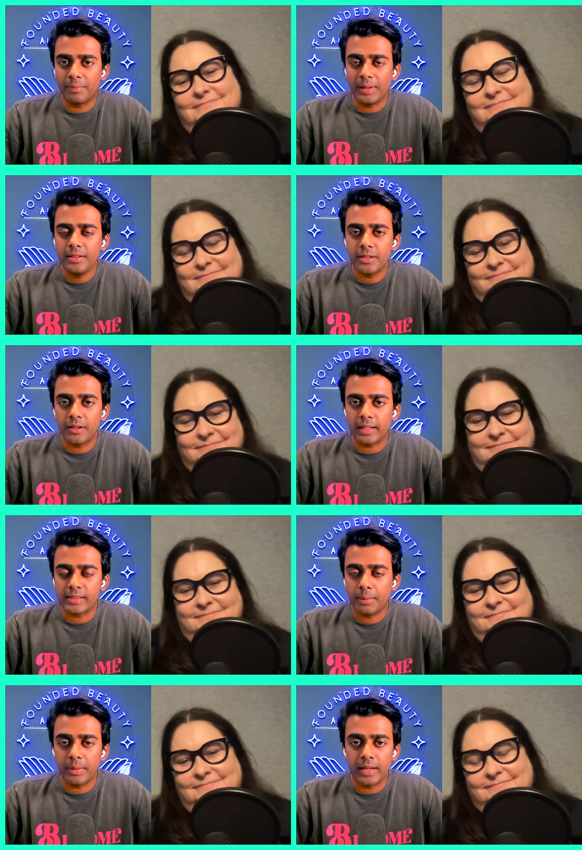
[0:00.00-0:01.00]
Speaker 1: I've been to, like
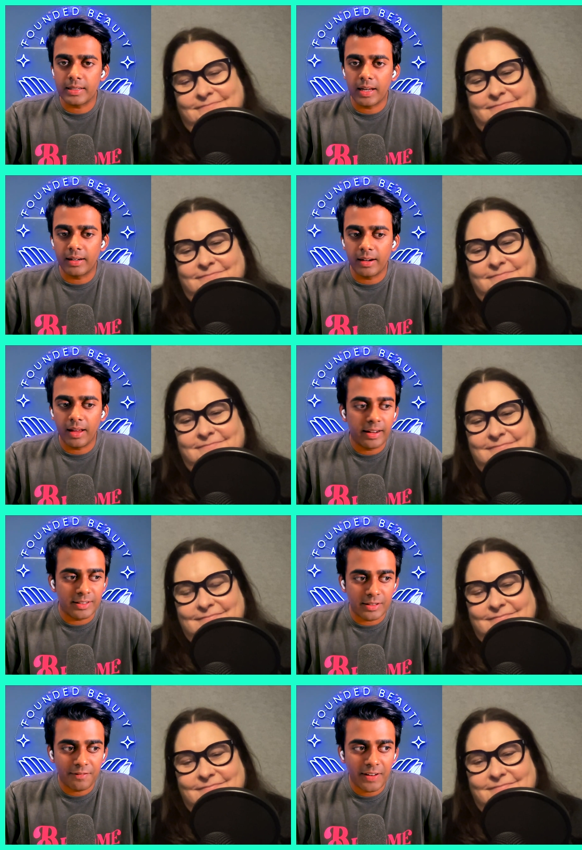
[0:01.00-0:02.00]
Summit, and
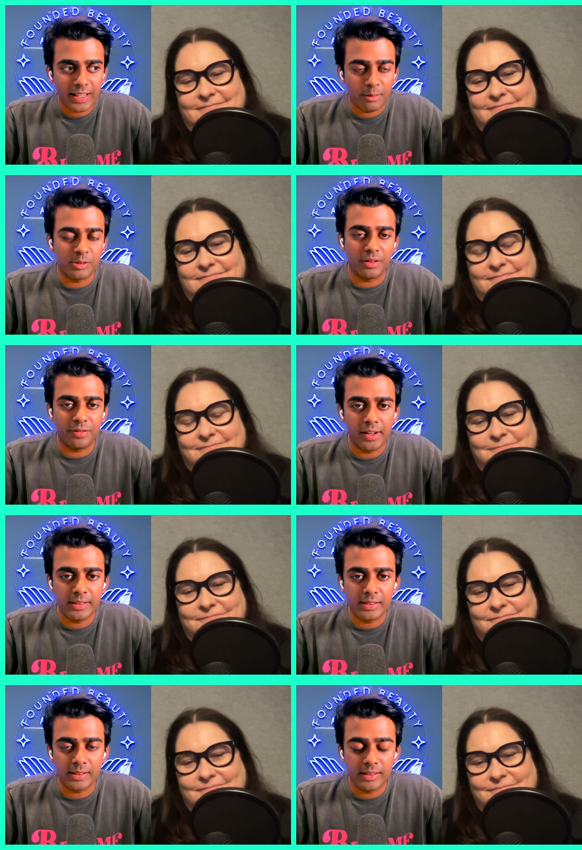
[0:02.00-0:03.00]
and the fact that it was your
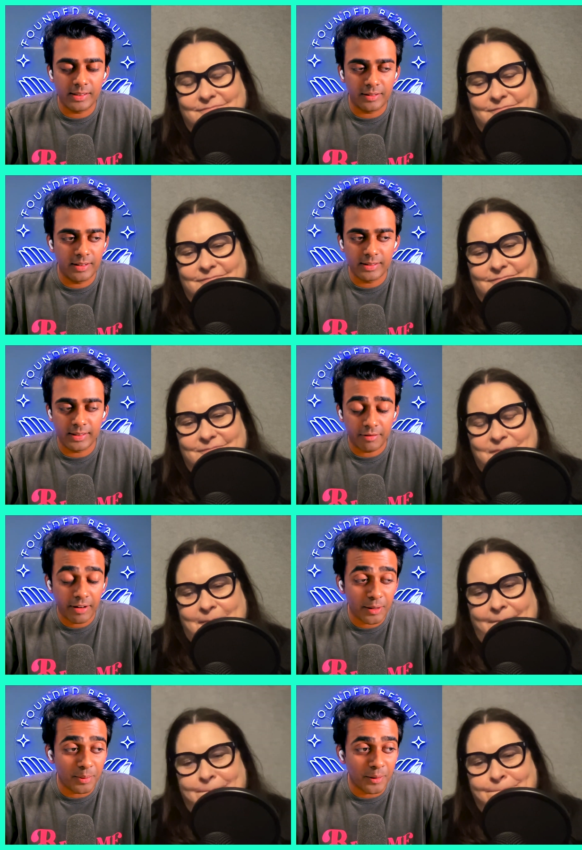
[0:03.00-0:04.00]
first is is, is
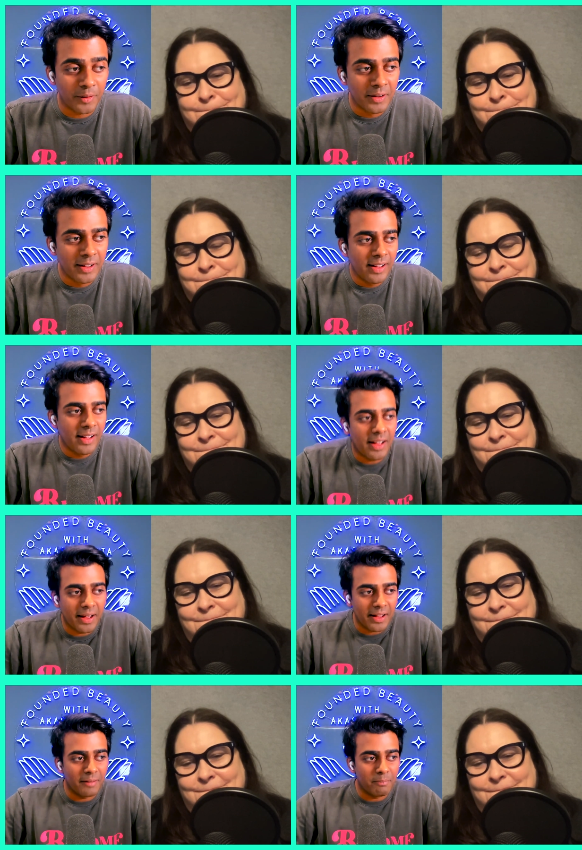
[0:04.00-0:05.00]
incredible.
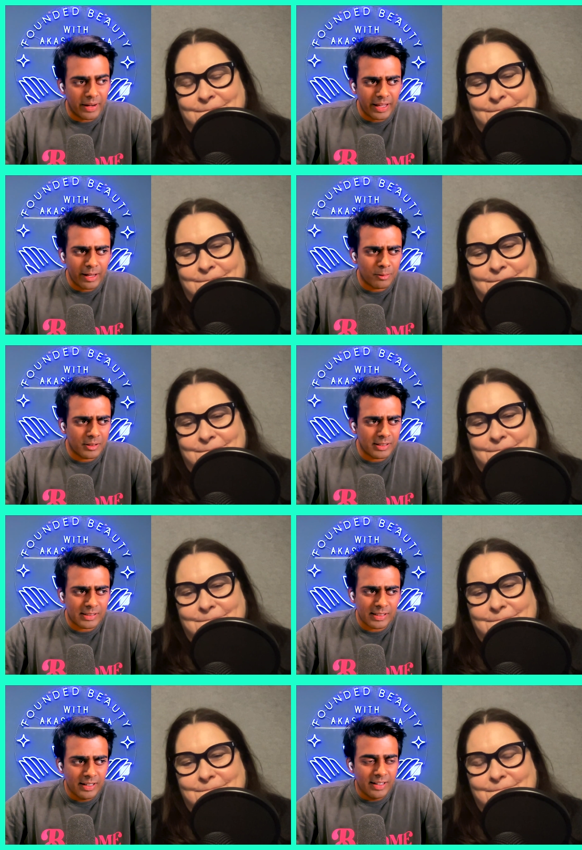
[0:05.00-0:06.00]
Uh, but it
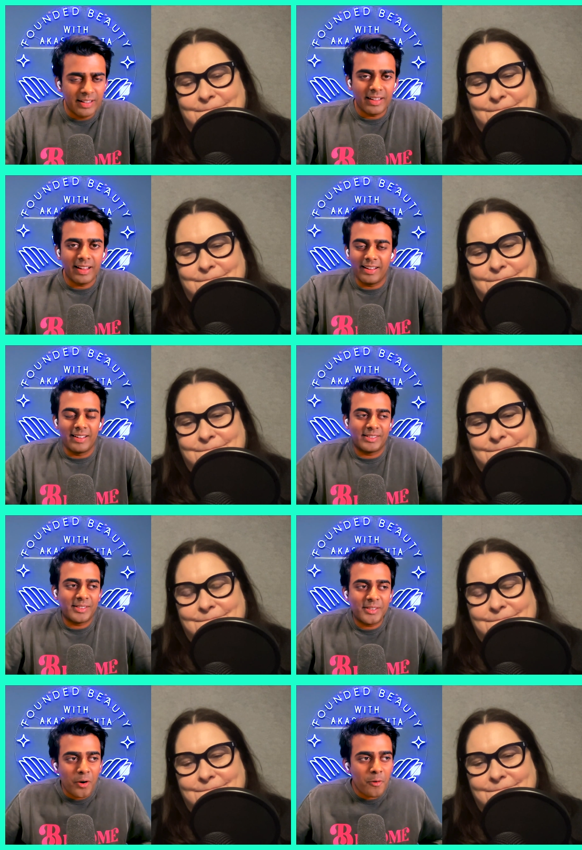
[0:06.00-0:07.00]
was uh,
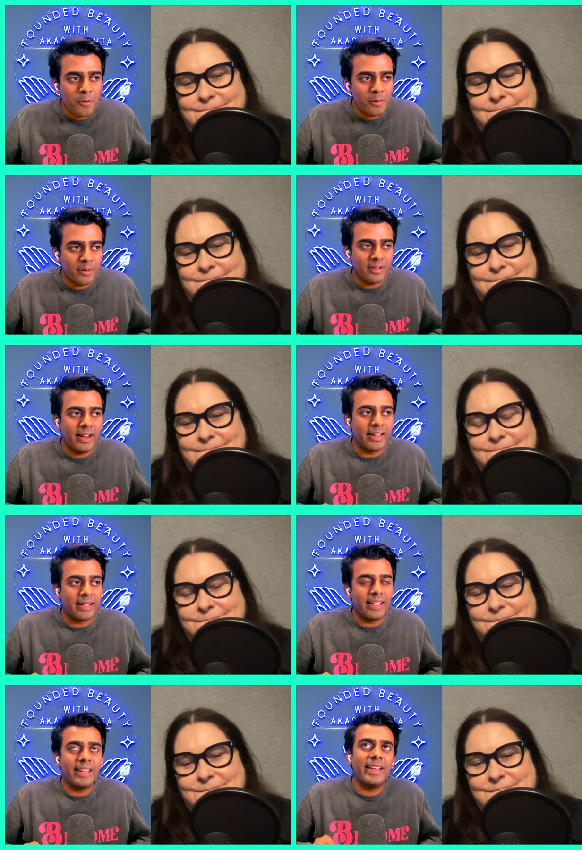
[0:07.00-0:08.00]
so
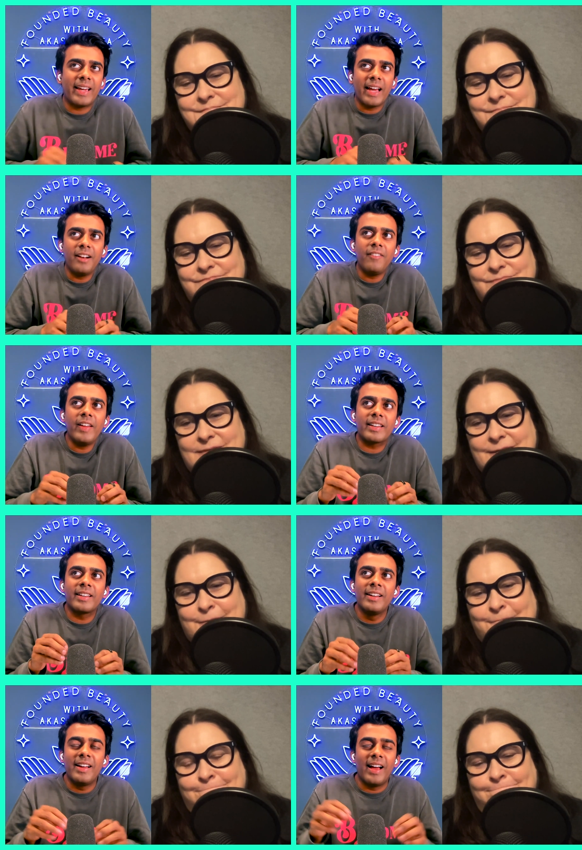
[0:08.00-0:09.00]
like it kind of
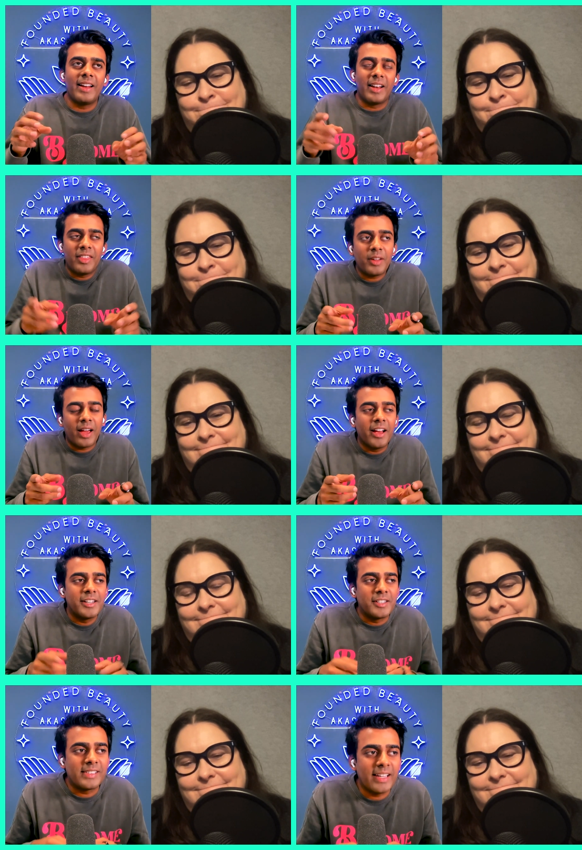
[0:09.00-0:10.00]
like and I think I
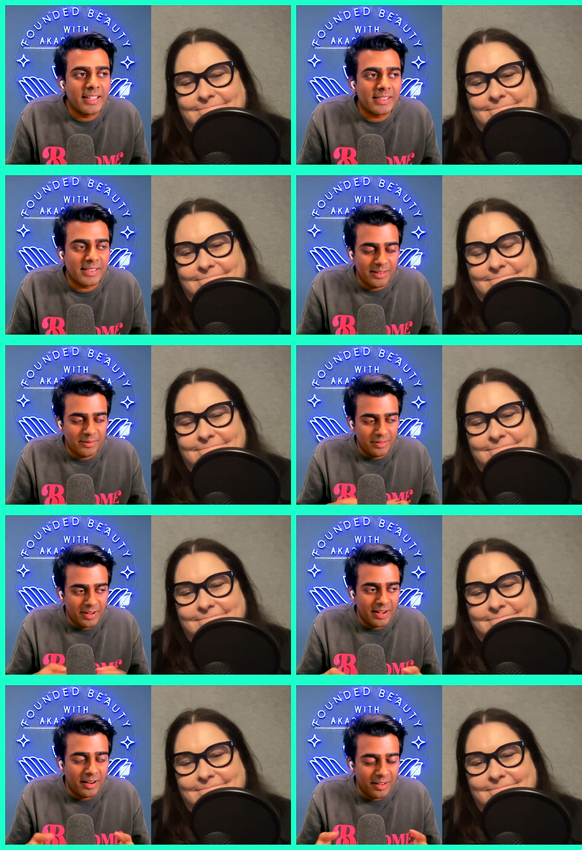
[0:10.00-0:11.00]
heard you say this, and,
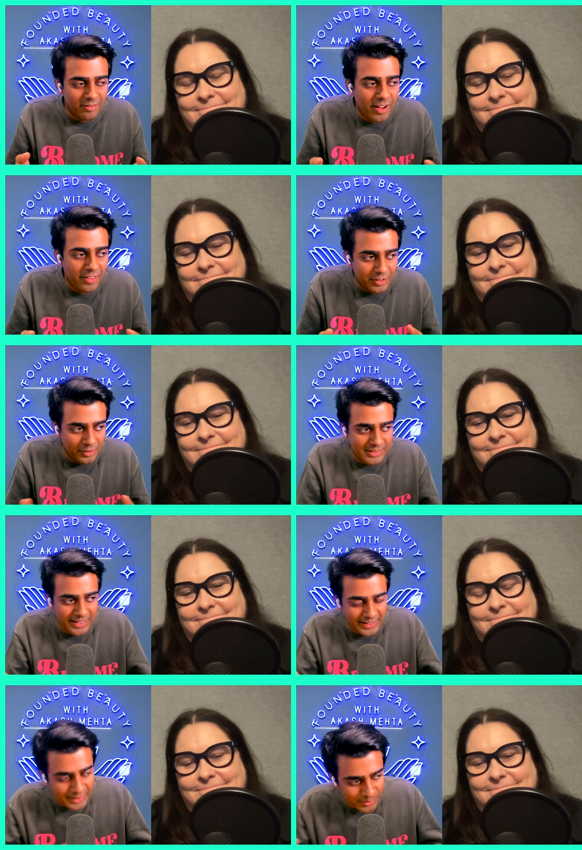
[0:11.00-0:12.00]
i would rather you
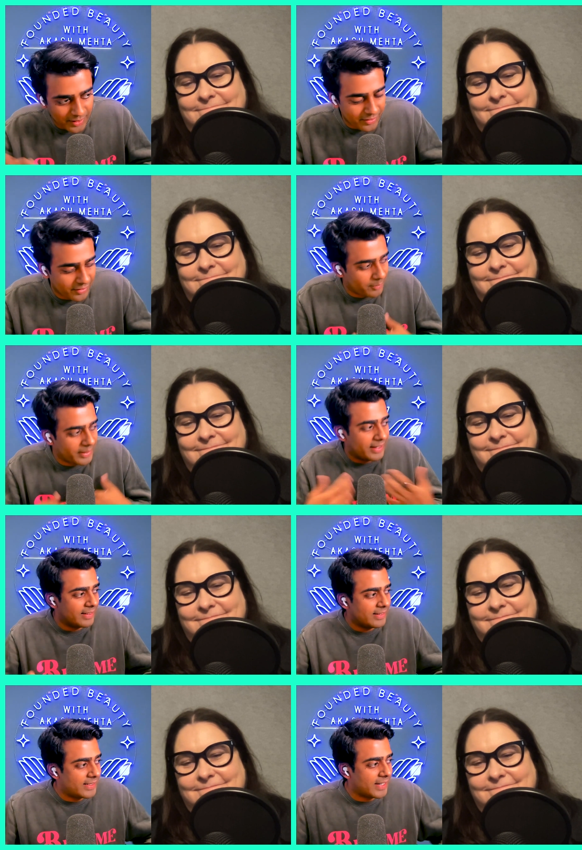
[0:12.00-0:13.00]
say it as well than
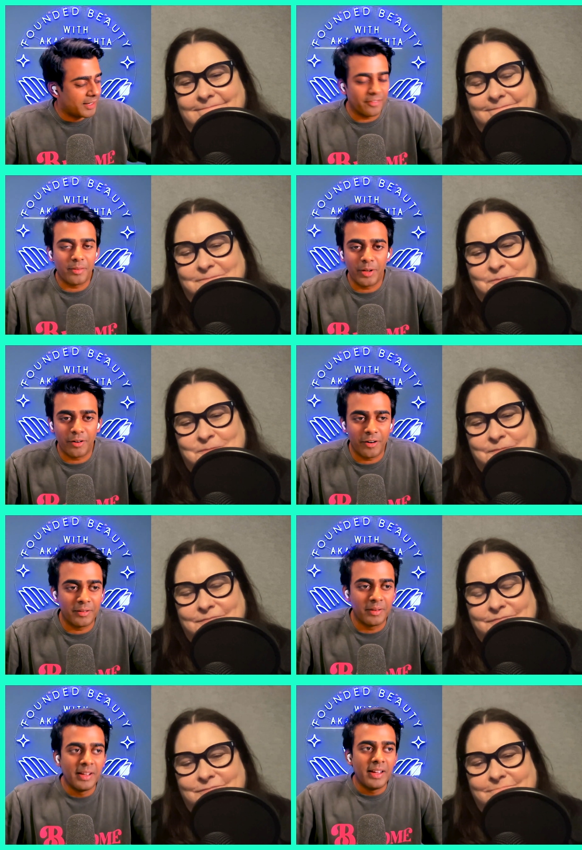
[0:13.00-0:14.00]
me tell it from your own